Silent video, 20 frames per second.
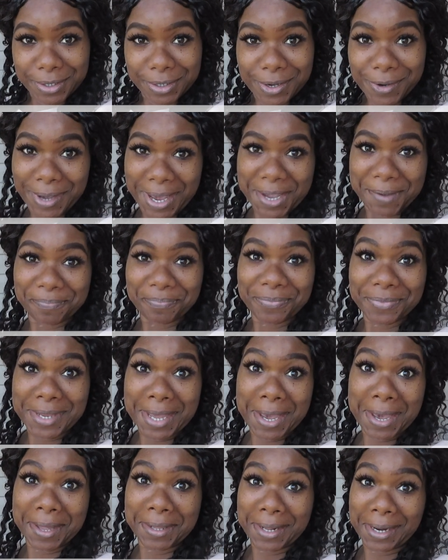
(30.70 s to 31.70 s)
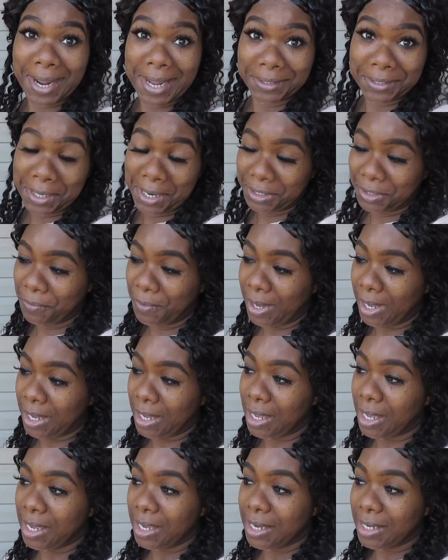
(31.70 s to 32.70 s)
Okay, now I got that out the
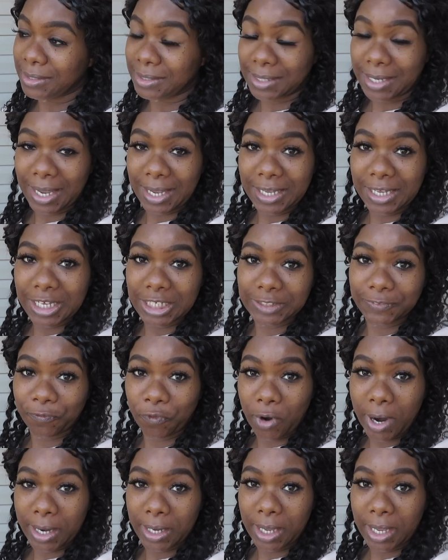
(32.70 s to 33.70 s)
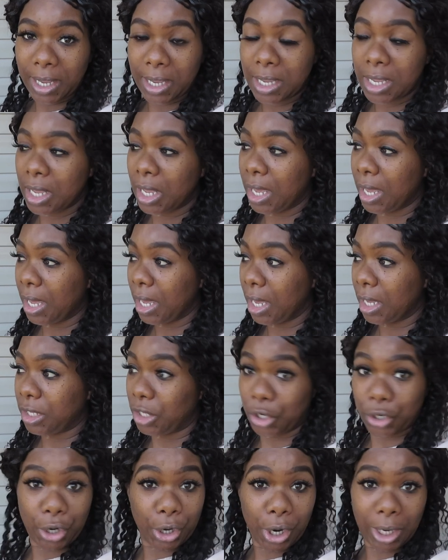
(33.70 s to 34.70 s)
way. Today is Friday.
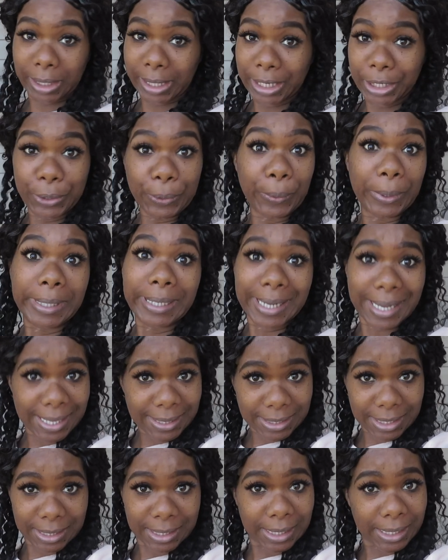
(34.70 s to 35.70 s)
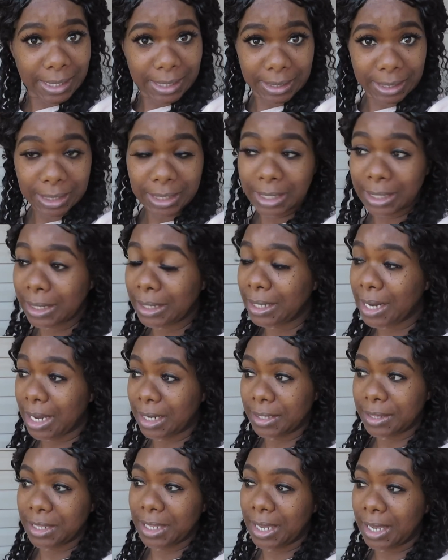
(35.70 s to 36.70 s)
Your girl ain't doing nothing, honey. Not
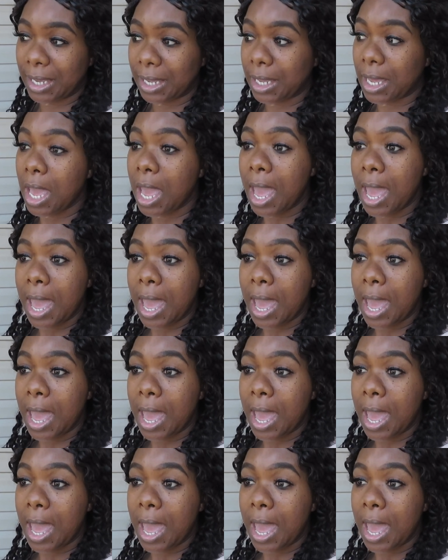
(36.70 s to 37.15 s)
a thing.